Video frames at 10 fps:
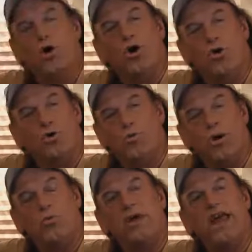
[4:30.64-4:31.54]
No,
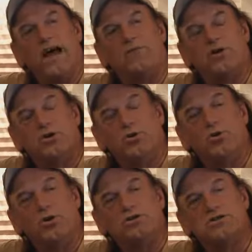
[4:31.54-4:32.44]
what we have to
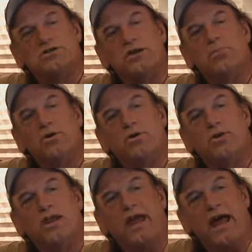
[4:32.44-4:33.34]
do is simpler
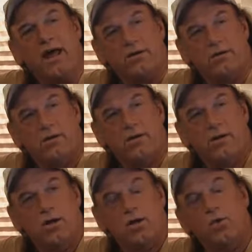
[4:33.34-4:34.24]
than that.
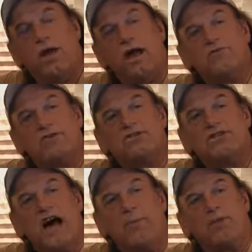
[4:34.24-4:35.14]
We have to
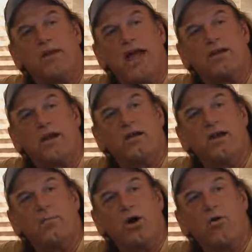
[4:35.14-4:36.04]
stop electing
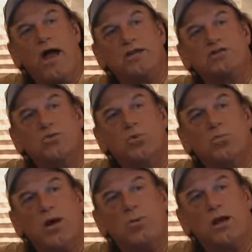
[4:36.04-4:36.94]
Democrats and
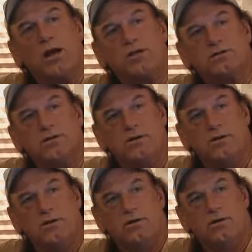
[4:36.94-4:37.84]
Republicans.
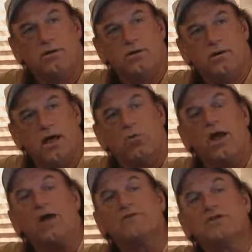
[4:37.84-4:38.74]
And we
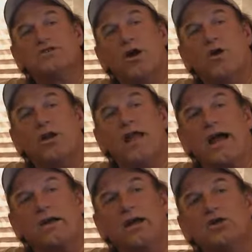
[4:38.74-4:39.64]
have to start
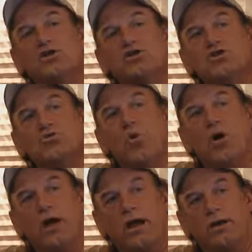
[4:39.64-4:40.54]
electing and
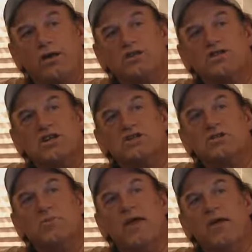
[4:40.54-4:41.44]
destroying the
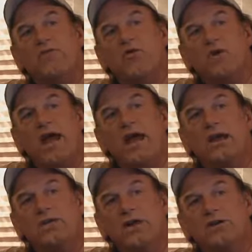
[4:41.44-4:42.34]
system they've
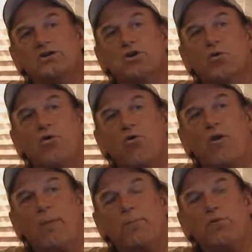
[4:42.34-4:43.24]
created that is so
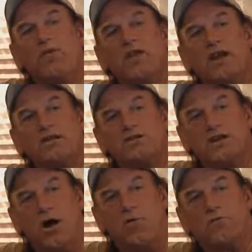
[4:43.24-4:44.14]
corrupt within
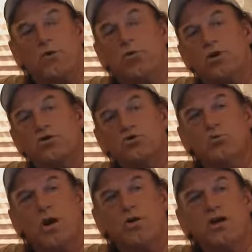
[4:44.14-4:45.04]
itself that we're a
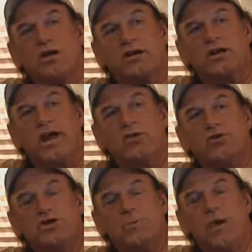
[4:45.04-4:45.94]
two-party
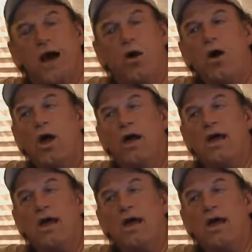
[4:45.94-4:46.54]
dictatorship now.